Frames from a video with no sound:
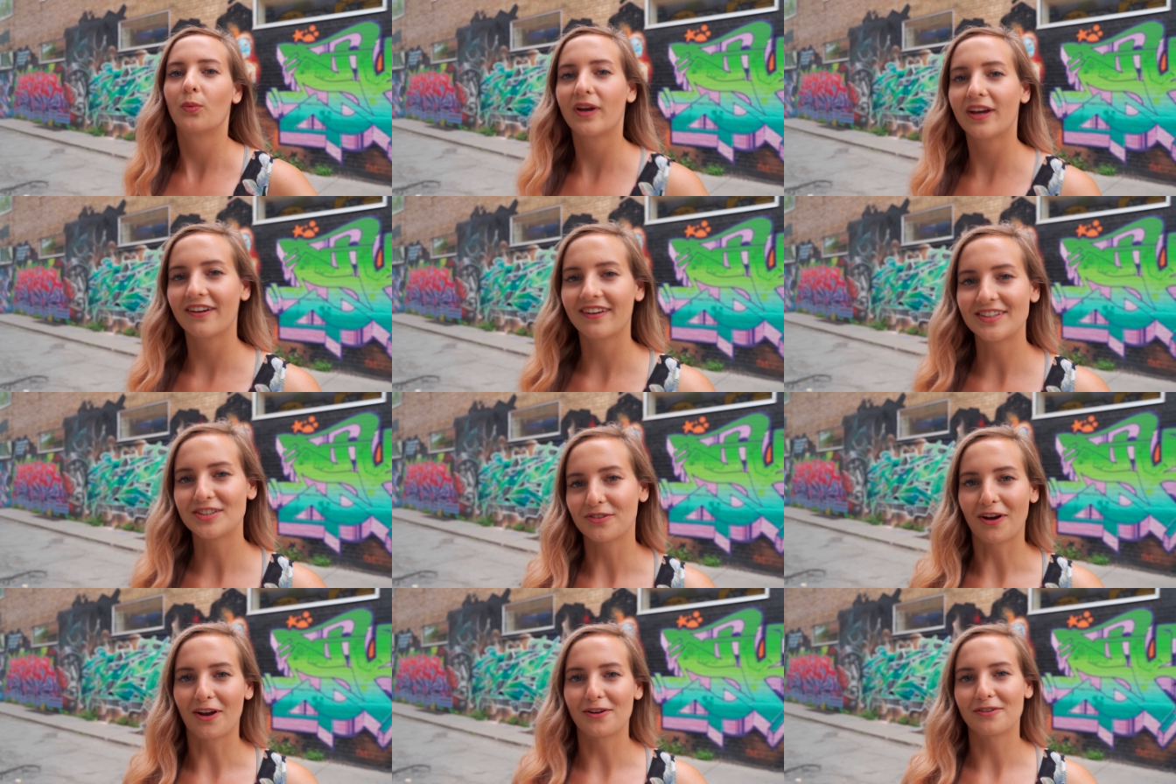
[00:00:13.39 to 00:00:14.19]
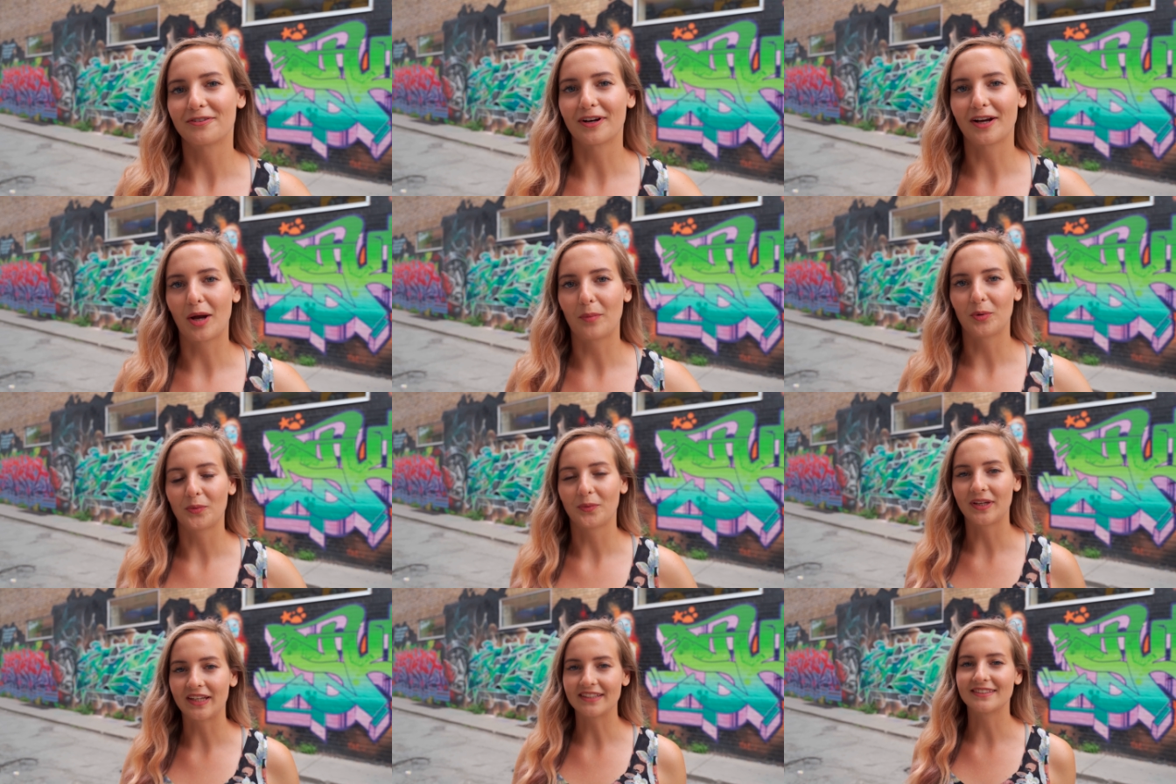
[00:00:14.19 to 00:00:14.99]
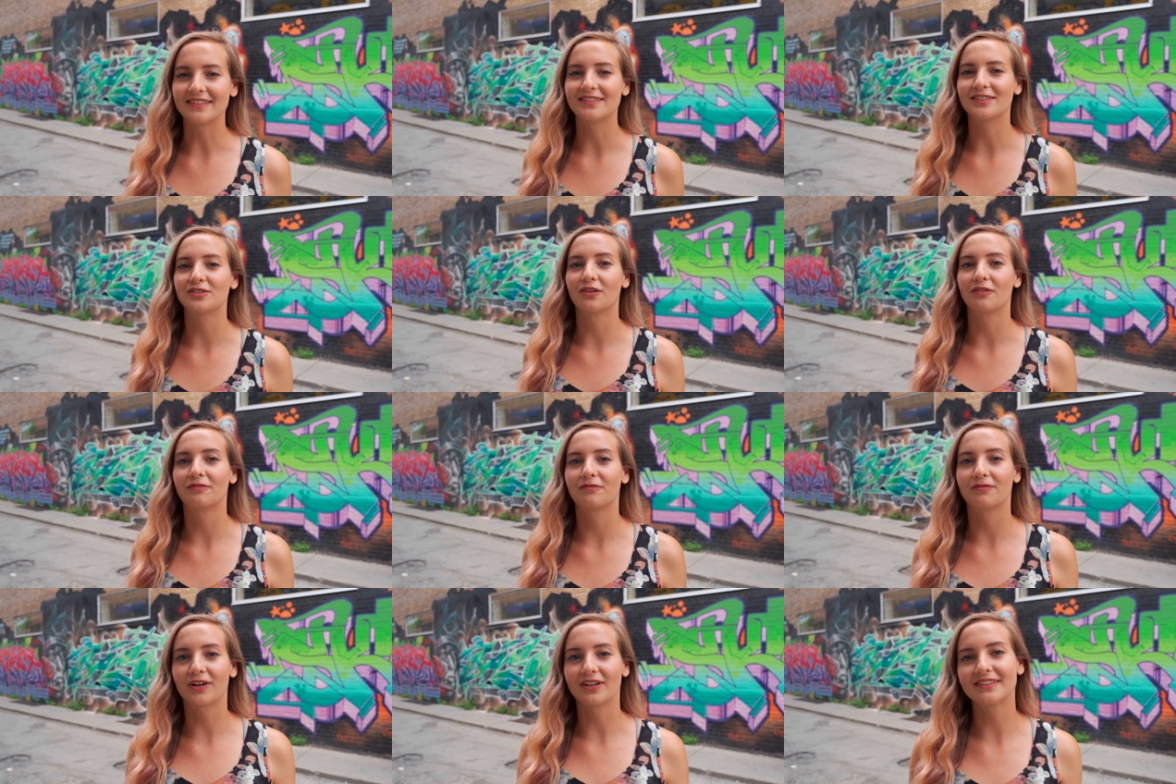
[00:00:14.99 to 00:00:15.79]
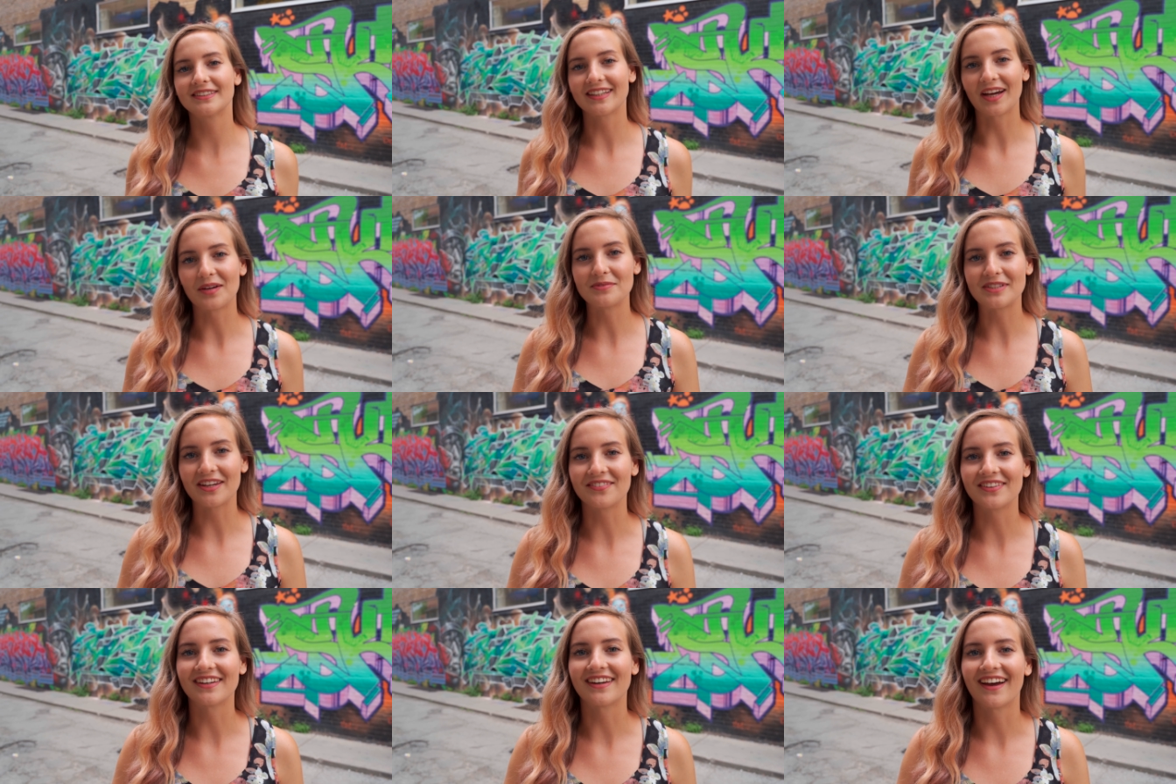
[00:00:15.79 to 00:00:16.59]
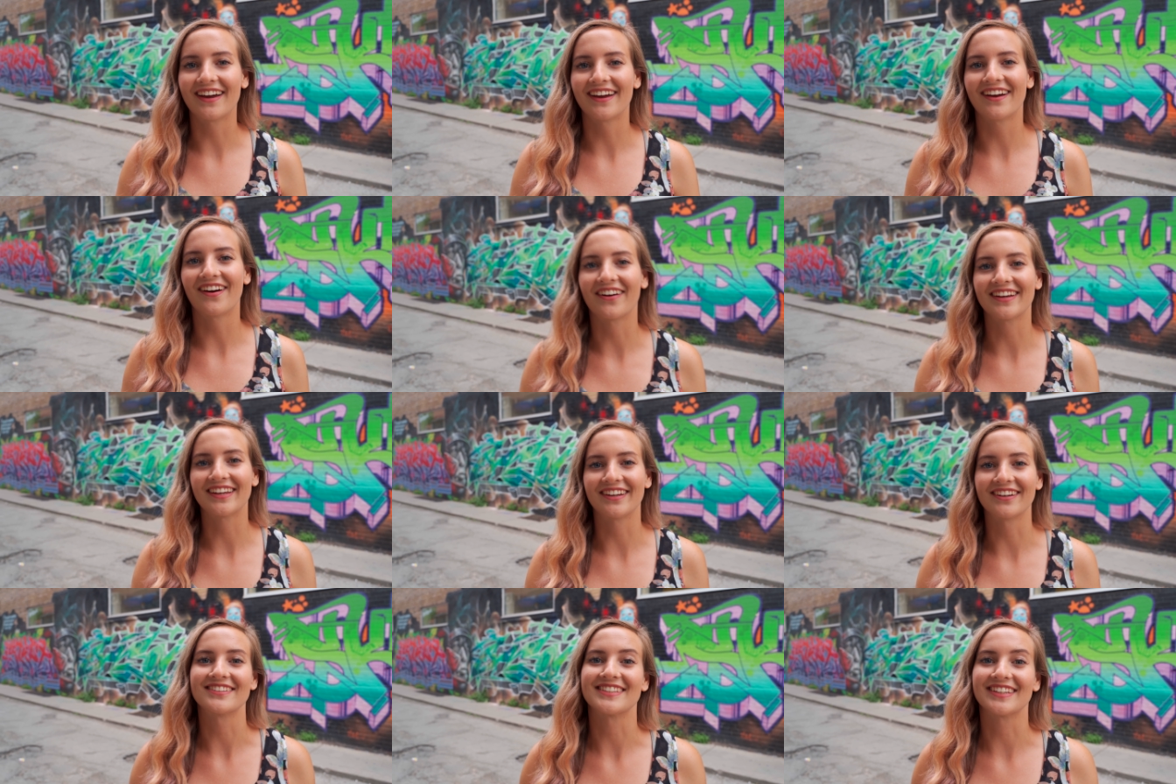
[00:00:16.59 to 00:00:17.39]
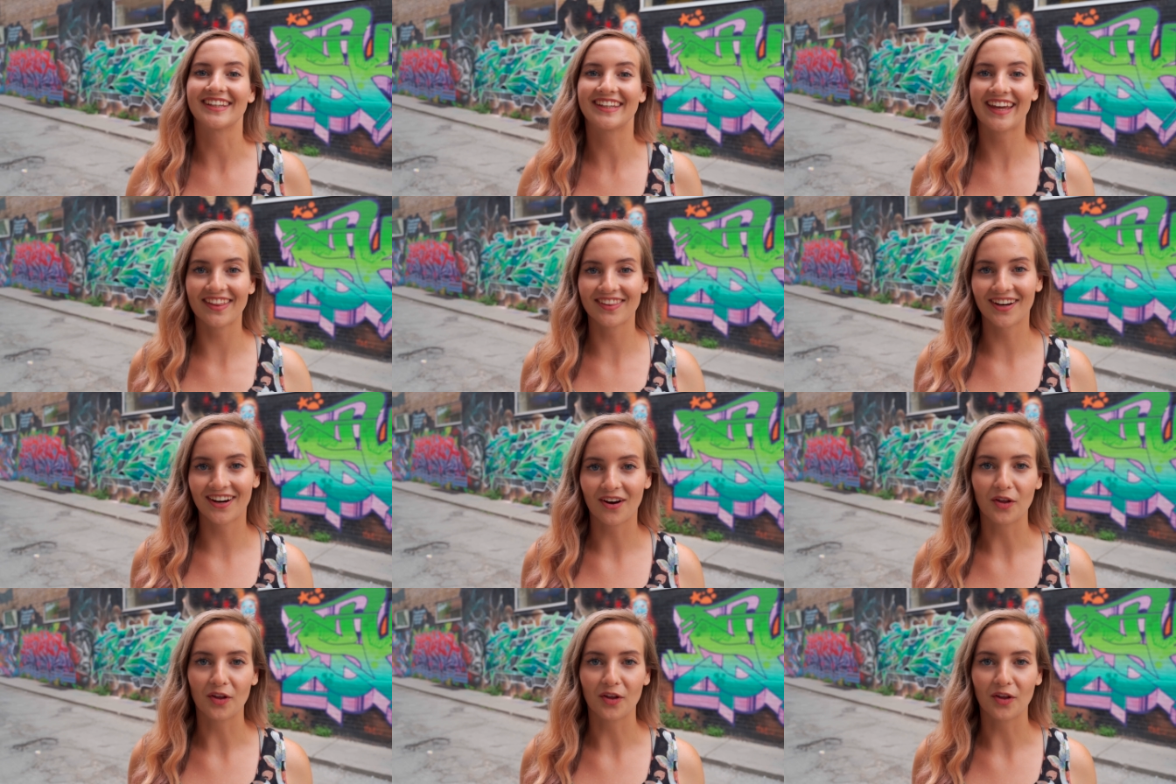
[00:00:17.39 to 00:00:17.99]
We are in Toronto for a couple weeks. This is the first time Davey and I are here together,